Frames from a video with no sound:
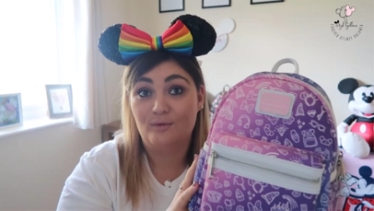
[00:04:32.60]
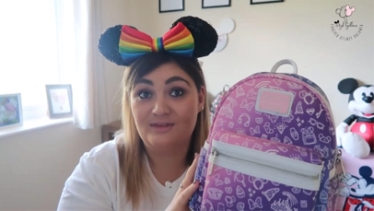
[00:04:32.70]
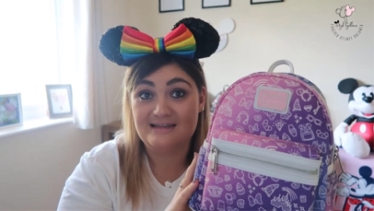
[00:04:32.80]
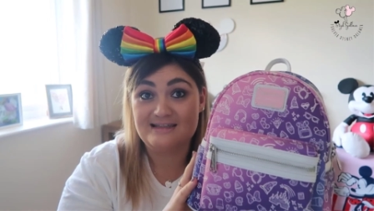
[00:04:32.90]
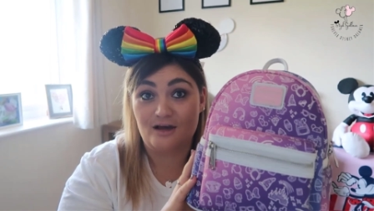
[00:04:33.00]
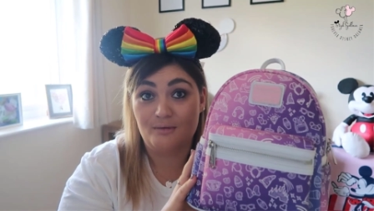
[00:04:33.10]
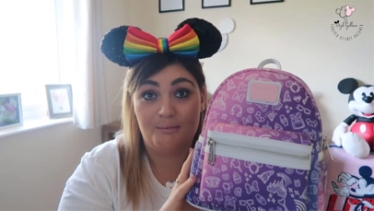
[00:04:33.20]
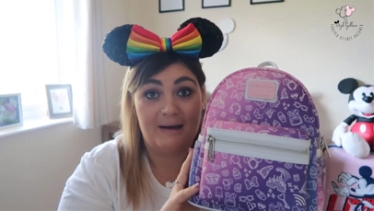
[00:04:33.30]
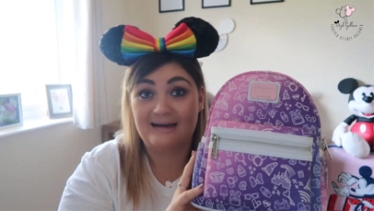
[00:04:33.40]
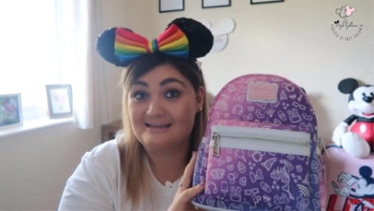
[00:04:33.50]
with these type of
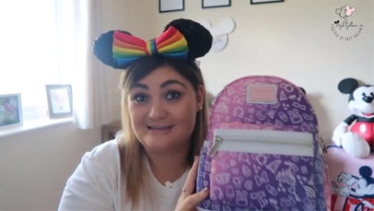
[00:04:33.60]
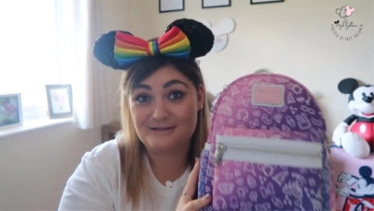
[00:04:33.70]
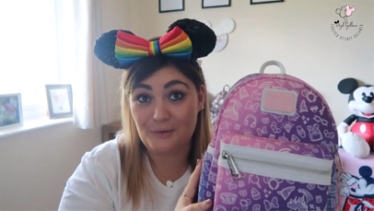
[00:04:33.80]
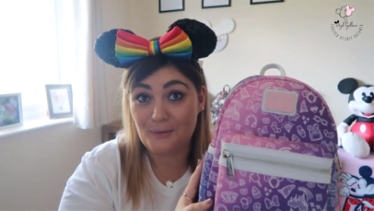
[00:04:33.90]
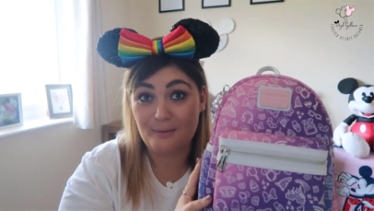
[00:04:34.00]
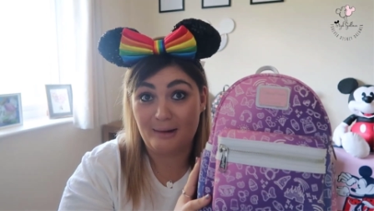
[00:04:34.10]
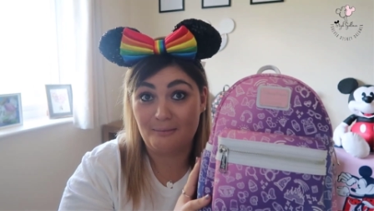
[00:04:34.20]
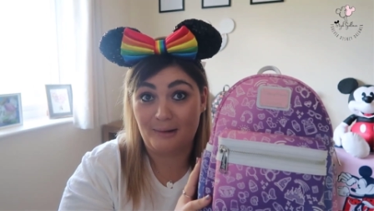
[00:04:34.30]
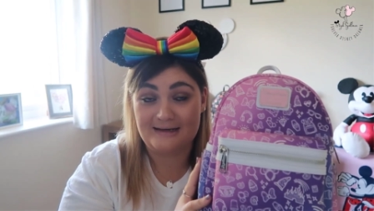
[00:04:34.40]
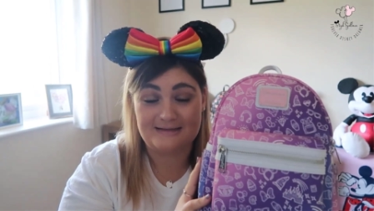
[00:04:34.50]
bags it's all about
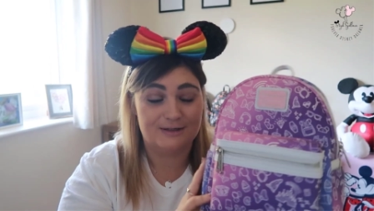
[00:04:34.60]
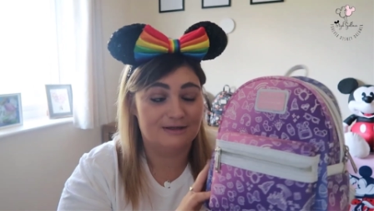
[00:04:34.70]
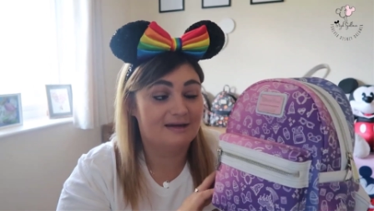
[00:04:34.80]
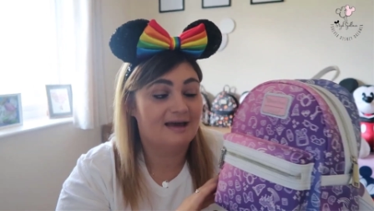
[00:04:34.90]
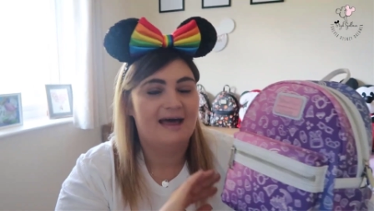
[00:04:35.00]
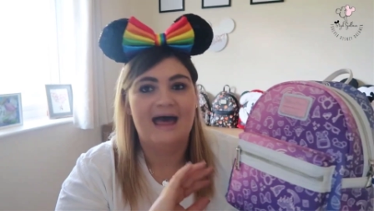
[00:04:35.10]
the placement.